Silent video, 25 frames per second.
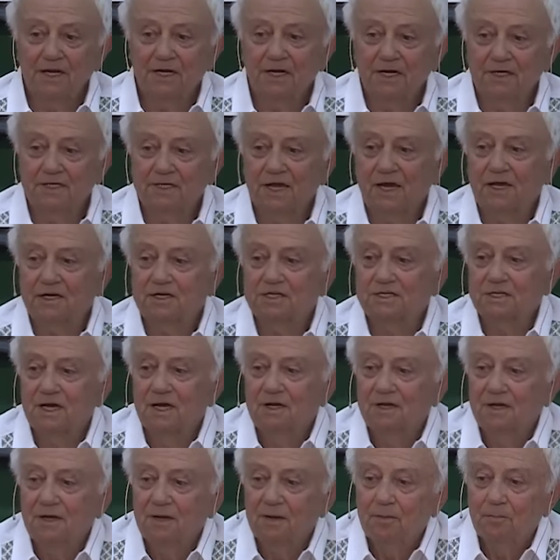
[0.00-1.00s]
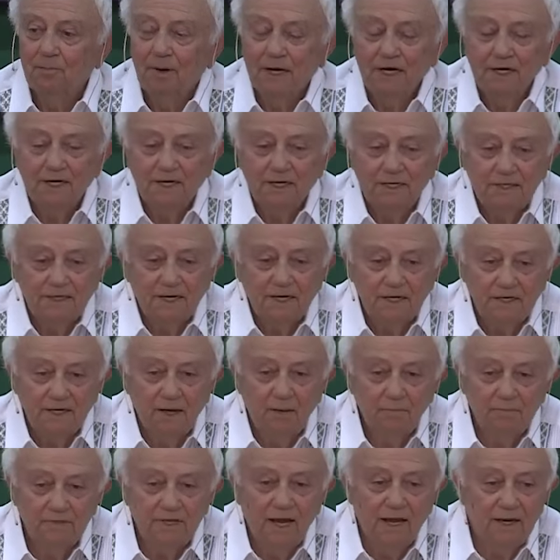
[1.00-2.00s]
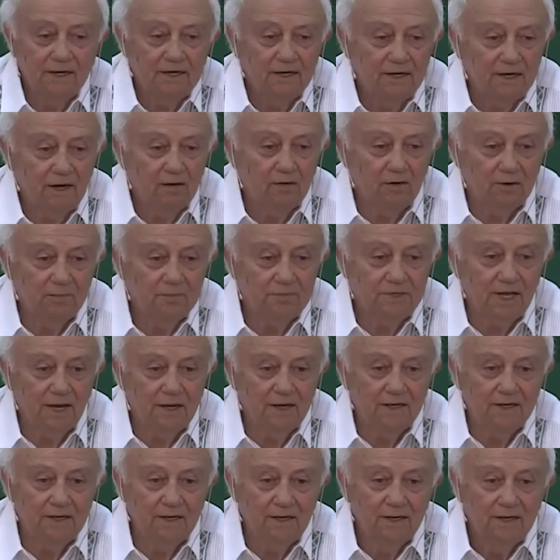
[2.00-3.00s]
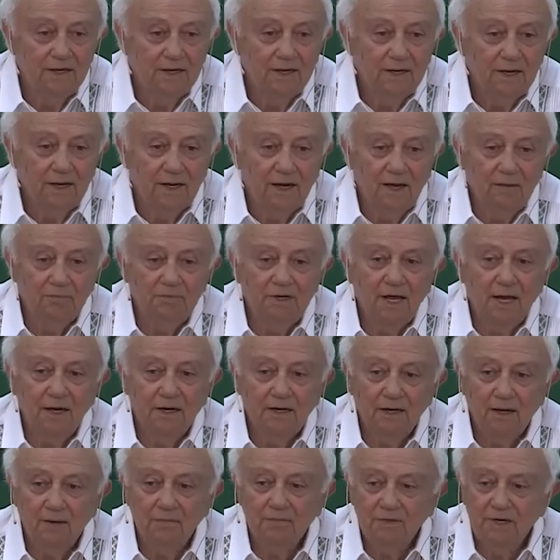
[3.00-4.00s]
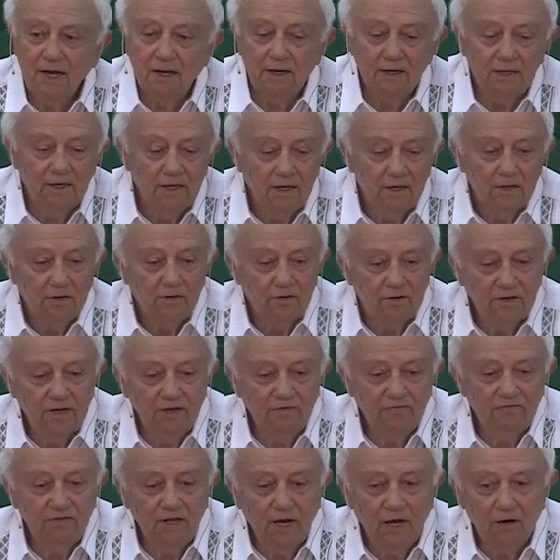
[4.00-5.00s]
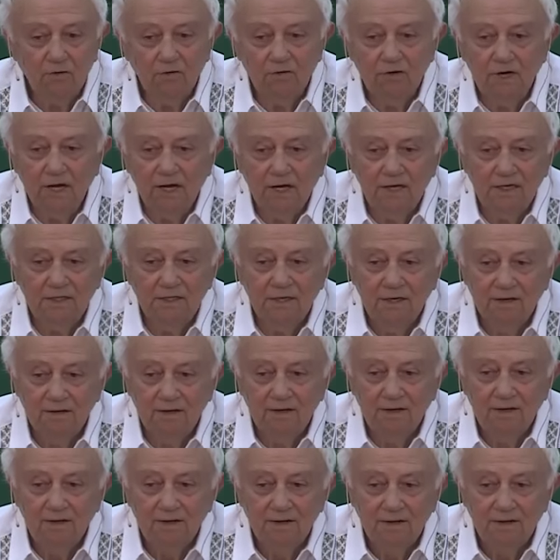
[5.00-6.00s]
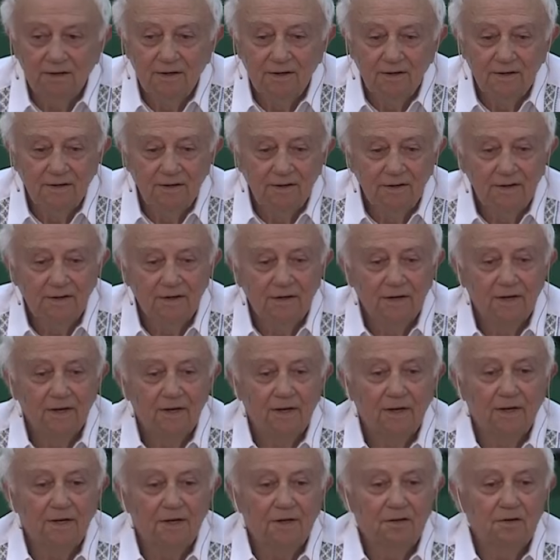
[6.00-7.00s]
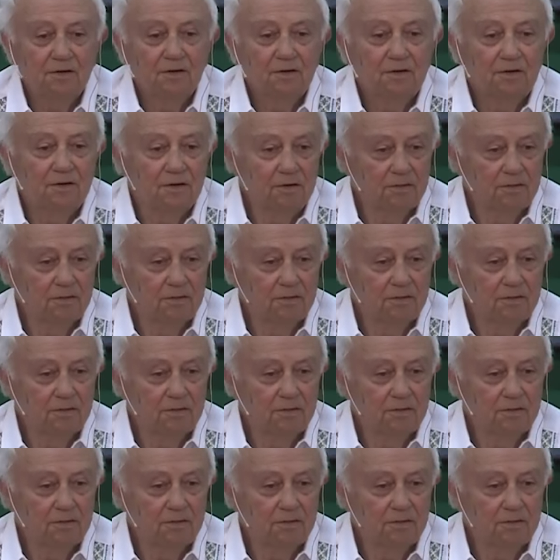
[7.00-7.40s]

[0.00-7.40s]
attack. Panic attack. I'm dying now, I'm dying. I'm dying, I'm dying. Give the aconite, uh,